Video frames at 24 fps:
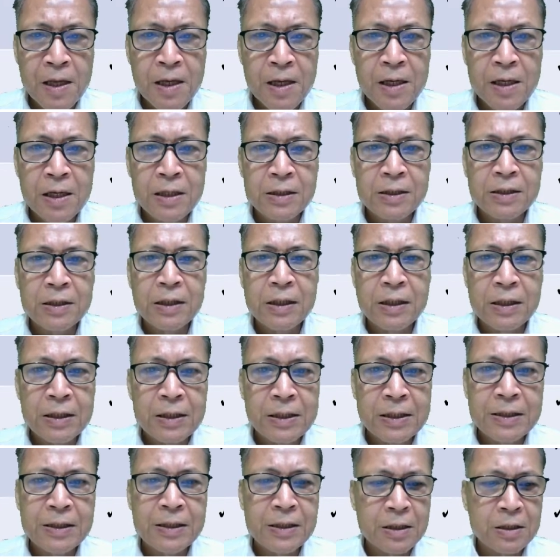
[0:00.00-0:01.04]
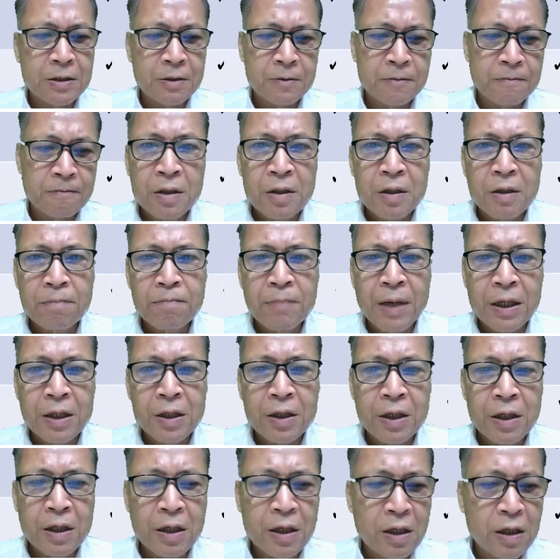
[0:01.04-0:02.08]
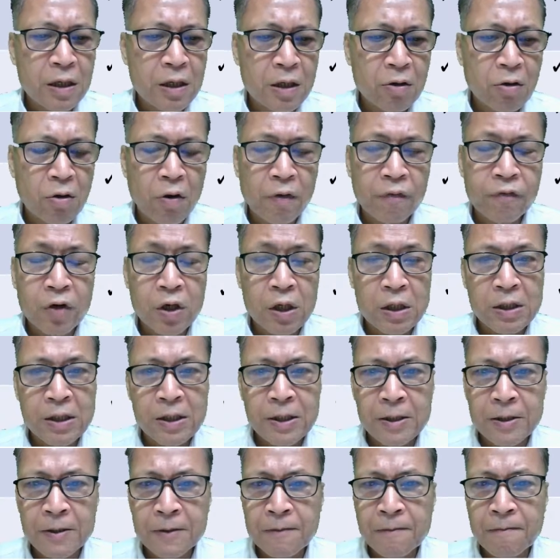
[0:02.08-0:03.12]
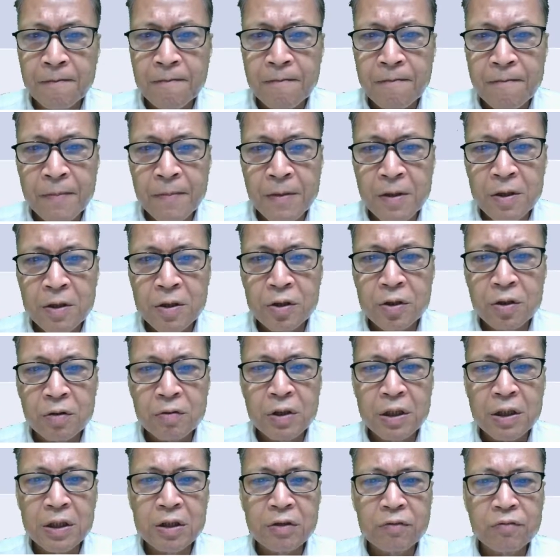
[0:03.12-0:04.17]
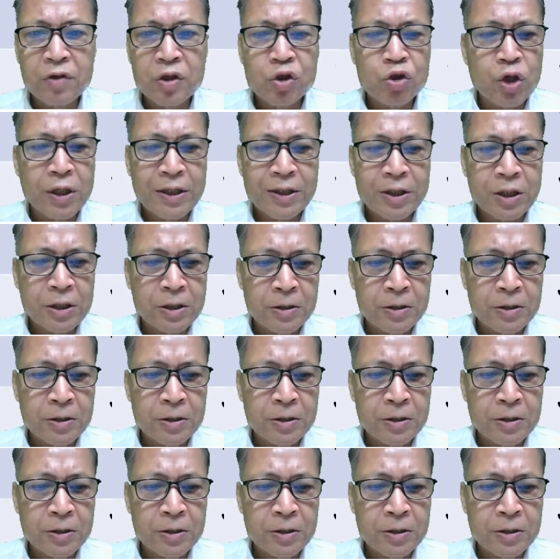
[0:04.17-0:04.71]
is listed by the authority, so it's restricted.